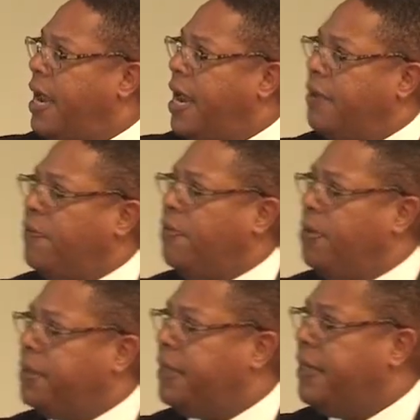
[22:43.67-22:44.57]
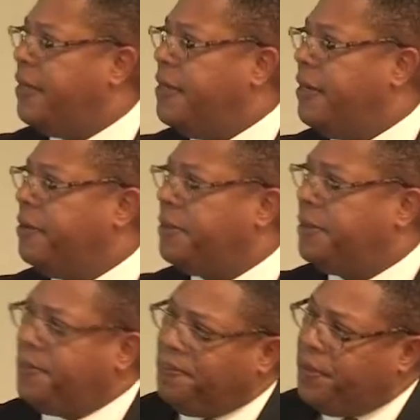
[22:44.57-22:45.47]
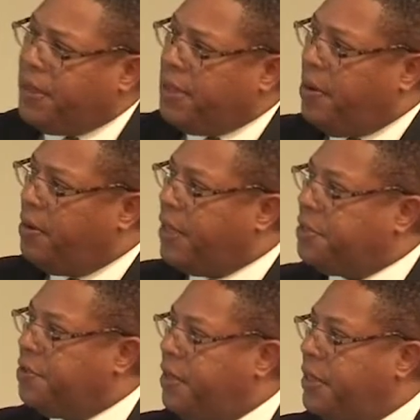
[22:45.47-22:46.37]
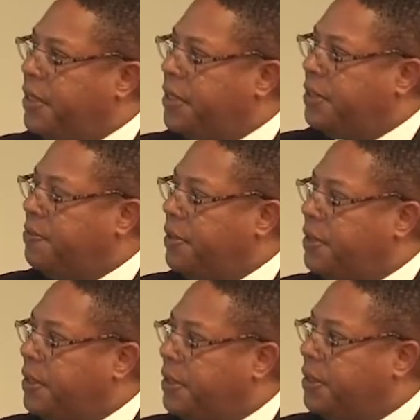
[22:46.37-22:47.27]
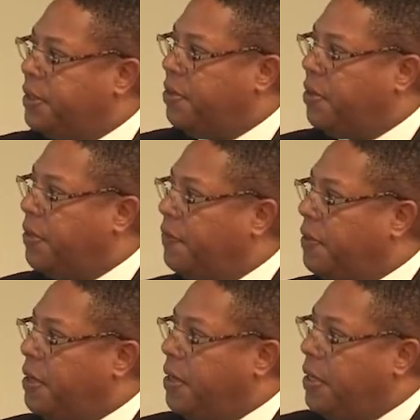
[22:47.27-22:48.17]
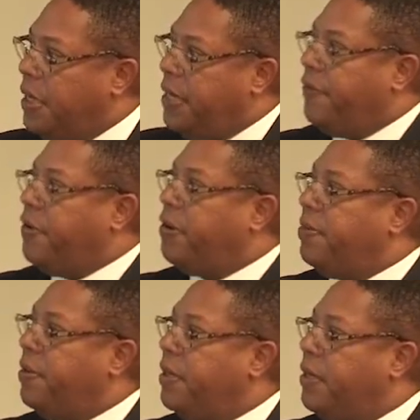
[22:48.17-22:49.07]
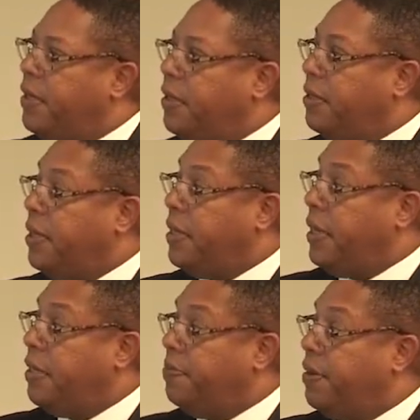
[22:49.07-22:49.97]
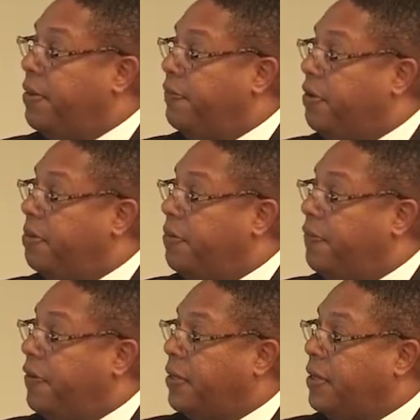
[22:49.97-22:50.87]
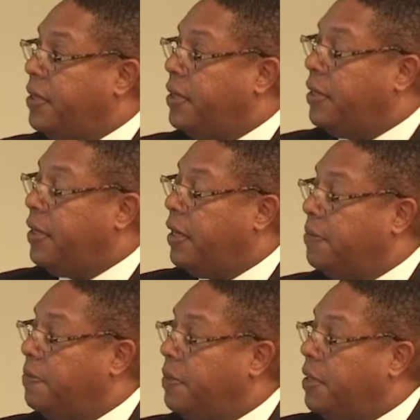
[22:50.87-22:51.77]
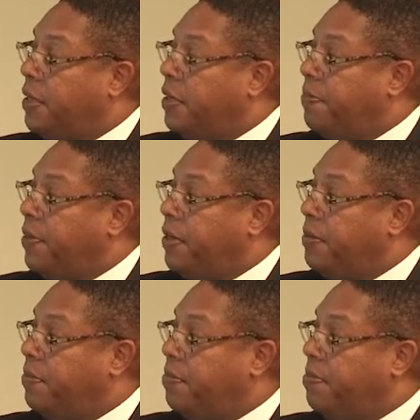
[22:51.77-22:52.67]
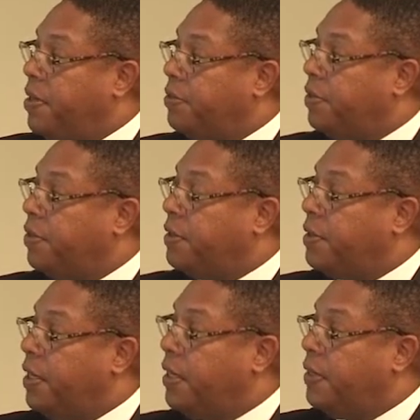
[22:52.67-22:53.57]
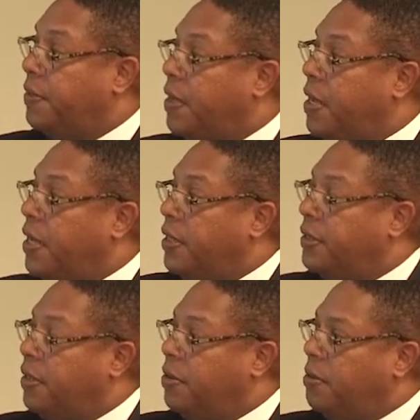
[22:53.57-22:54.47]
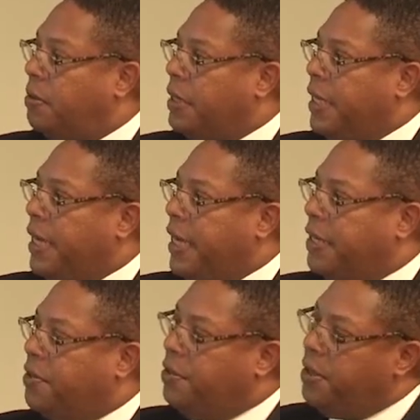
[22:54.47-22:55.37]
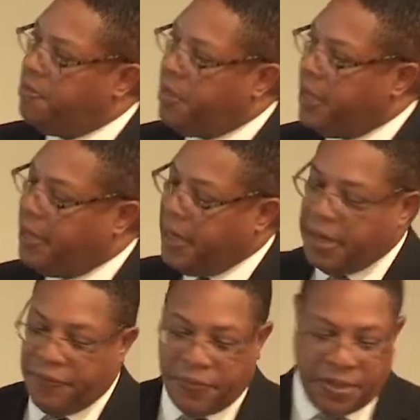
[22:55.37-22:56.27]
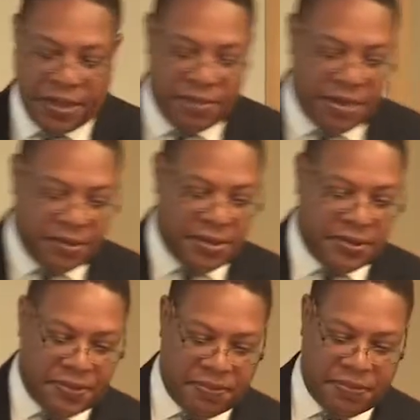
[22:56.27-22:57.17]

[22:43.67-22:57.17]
And of course, there's what they call the extraneous, which is the sort of any variable other than the independent variable affecting the dependent measure of the study. So it could be, now if I'm thinking about this